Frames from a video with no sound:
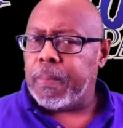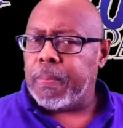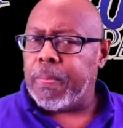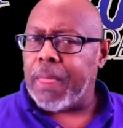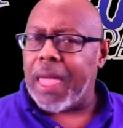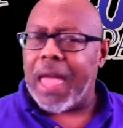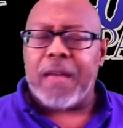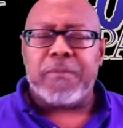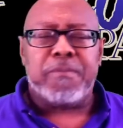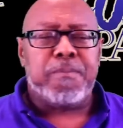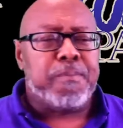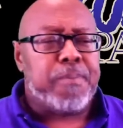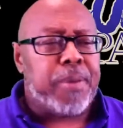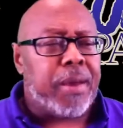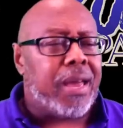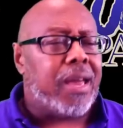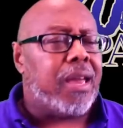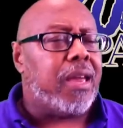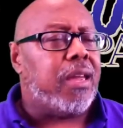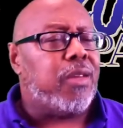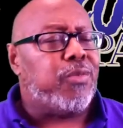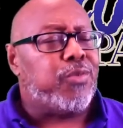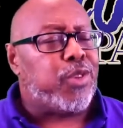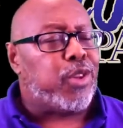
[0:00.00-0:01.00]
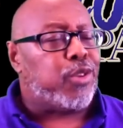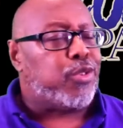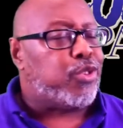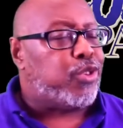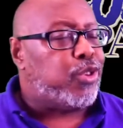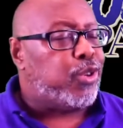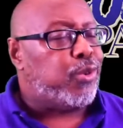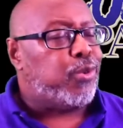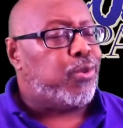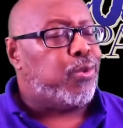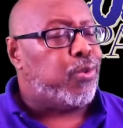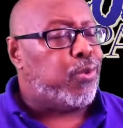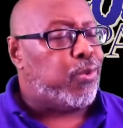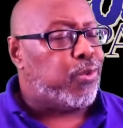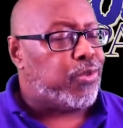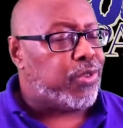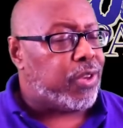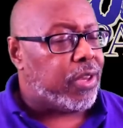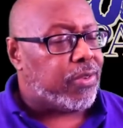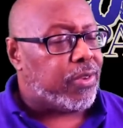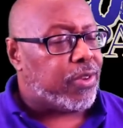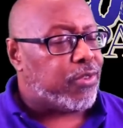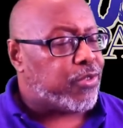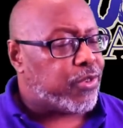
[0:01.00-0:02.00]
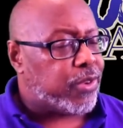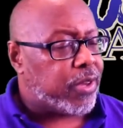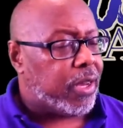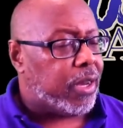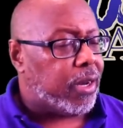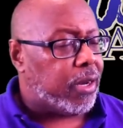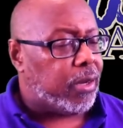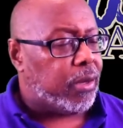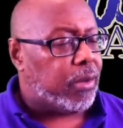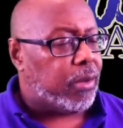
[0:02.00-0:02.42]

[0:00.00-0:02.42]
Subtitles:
I paid the dues in this town.